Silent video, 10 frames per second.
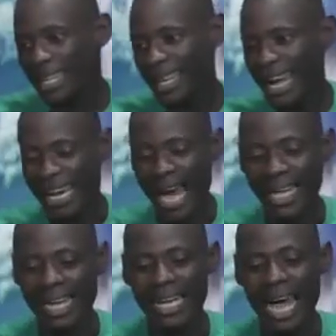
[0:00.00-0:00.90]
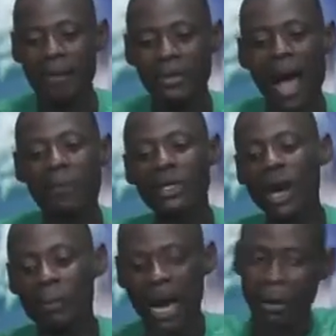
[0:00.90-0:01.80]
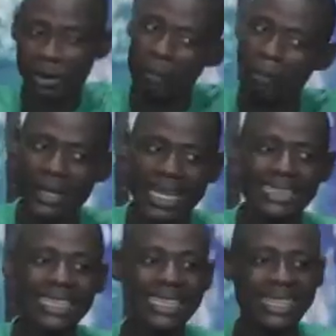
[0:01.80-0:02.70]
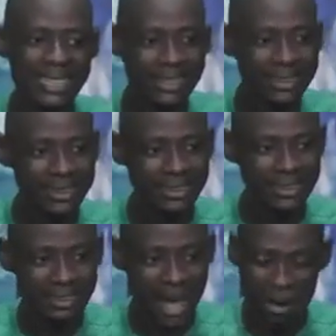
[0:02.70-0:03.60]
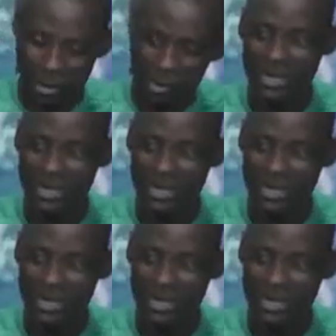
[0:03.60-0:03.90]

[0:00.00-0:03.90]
I'm young, but I was not born yesterday. I have some more